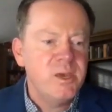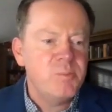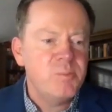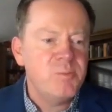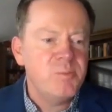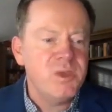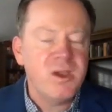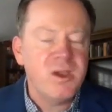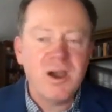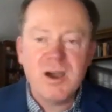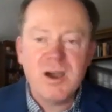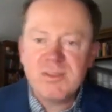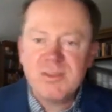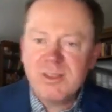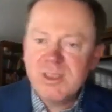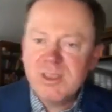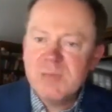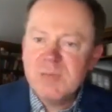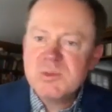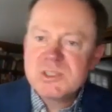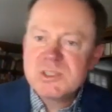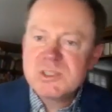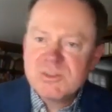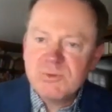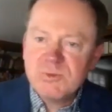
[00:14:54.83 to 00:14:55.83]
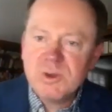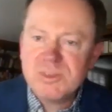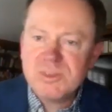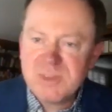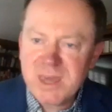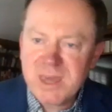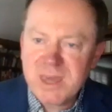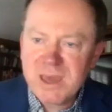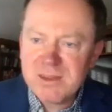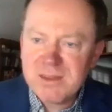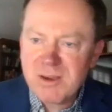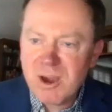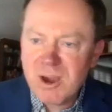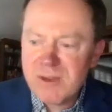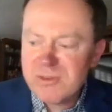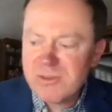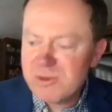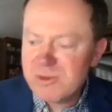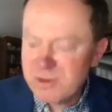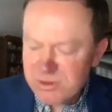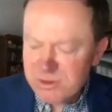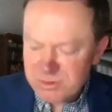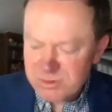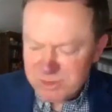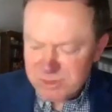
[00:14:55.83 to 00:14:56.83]
beyond the limits of what that
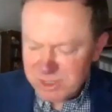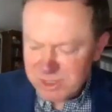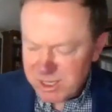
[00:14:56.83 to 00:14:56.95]
author,